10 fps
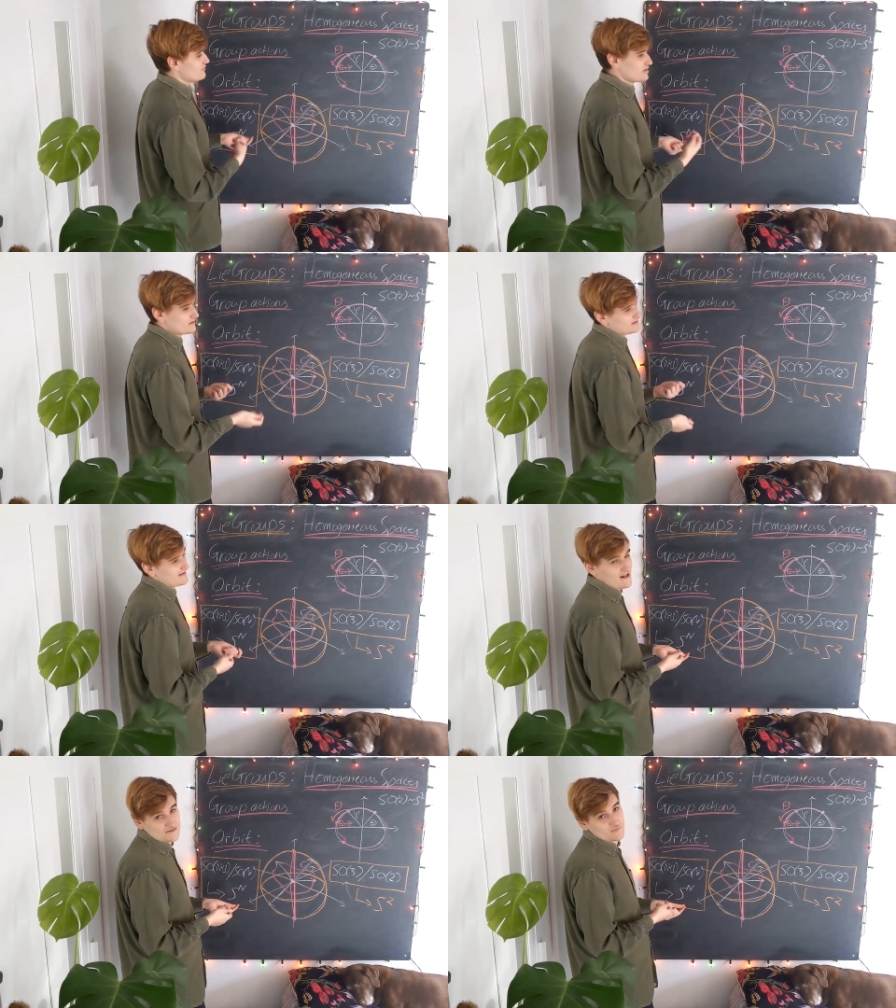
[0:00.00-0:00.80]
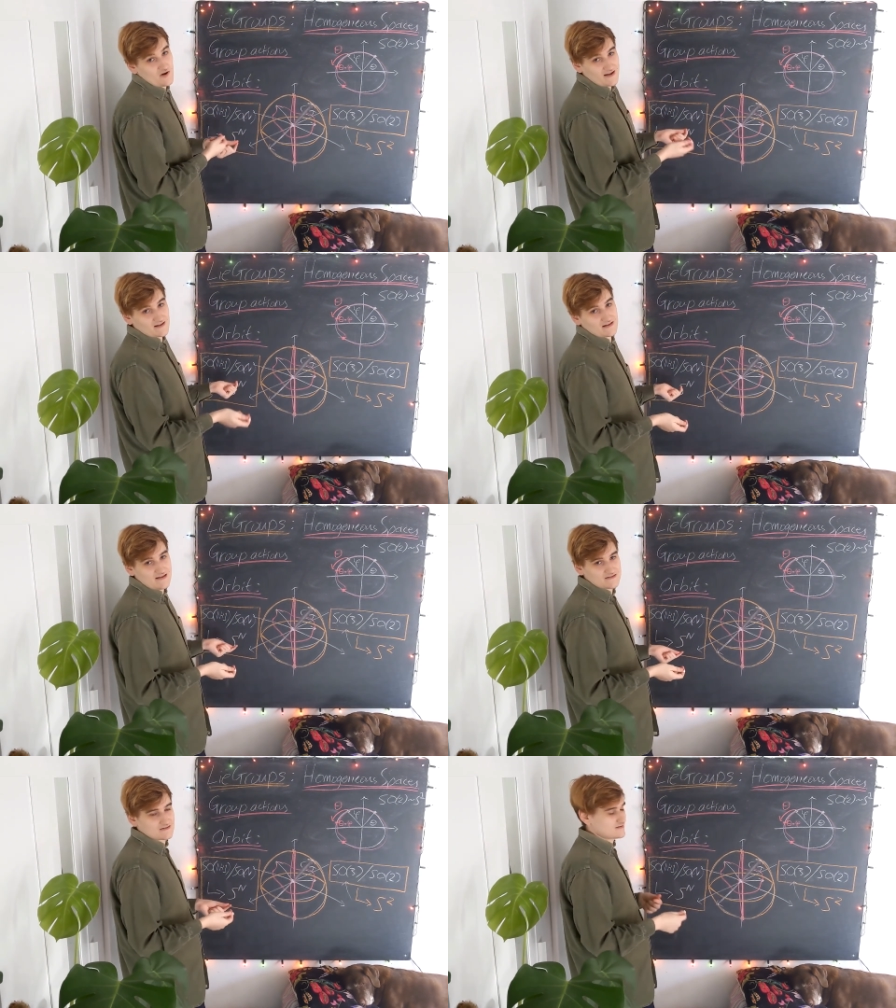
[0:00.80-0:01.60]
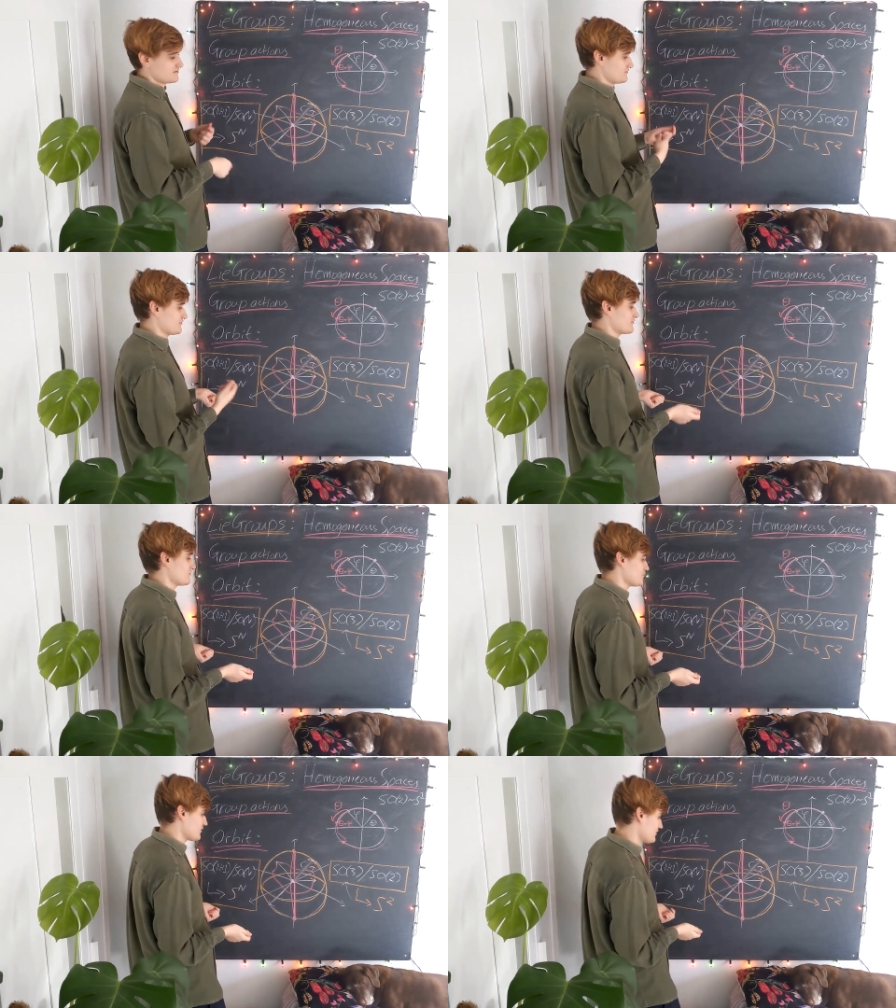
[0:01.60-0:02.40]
them purely algebraically as group